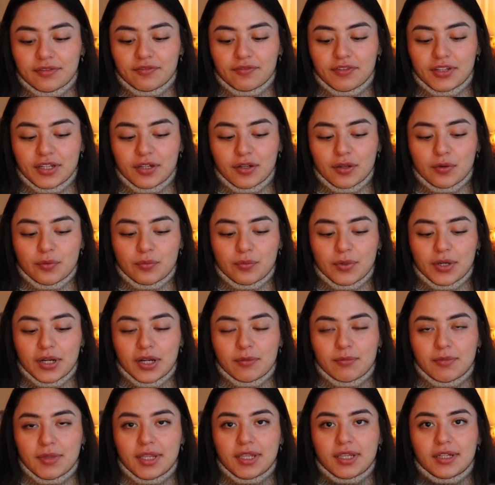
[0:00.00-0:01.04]
video where I
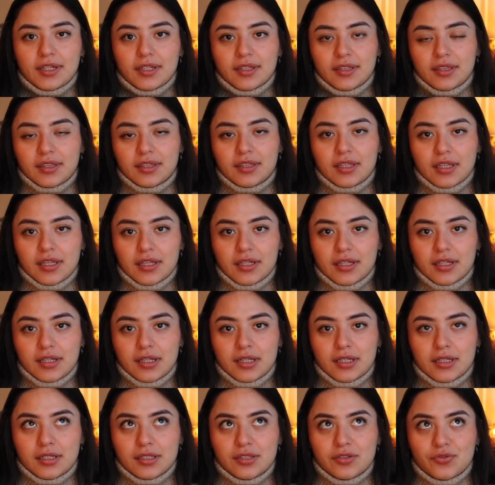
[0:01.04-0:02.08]
made
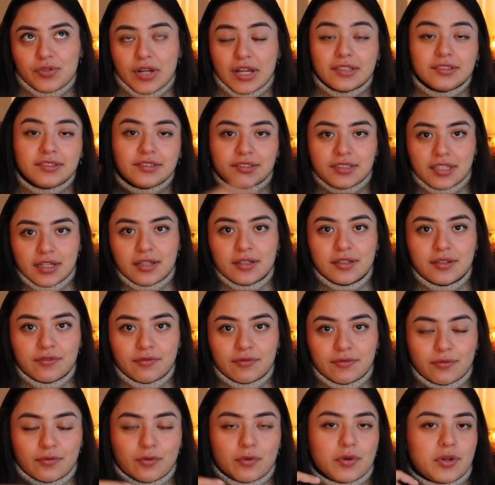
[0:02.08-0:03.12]
the dress
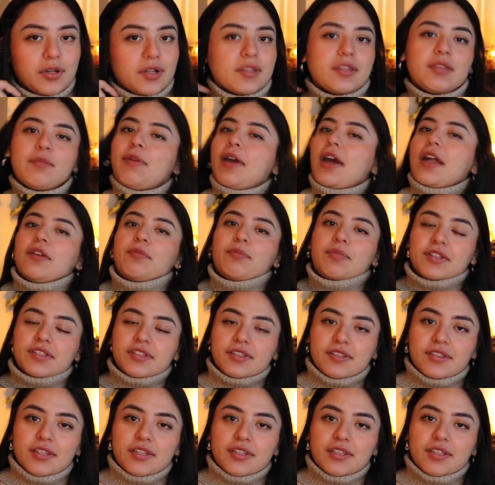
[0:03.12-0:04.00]
for the pattern pieces